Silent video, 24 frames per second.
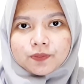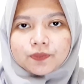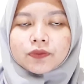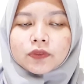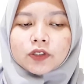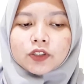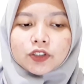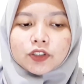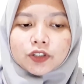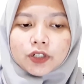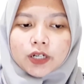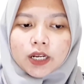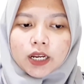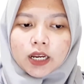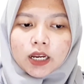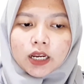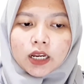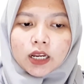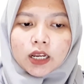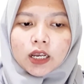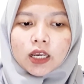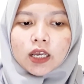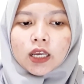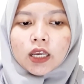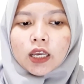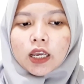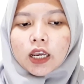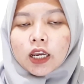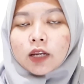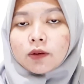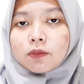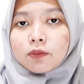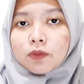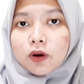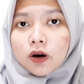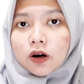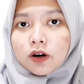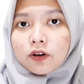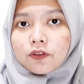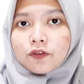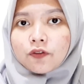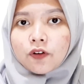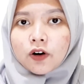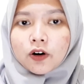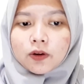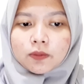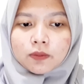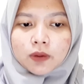3. In more
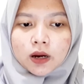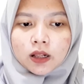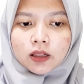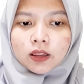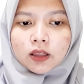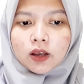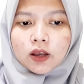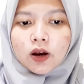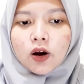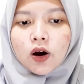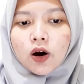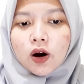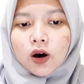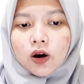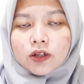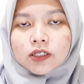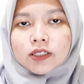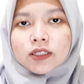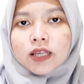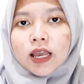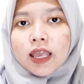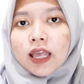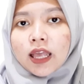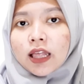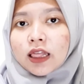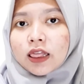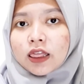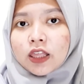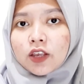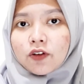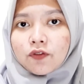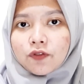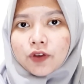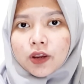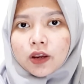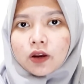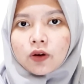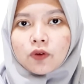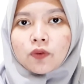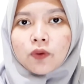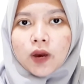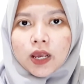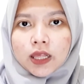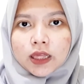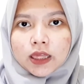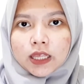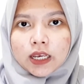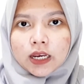formal or scientific
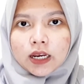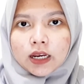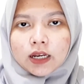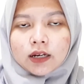writing.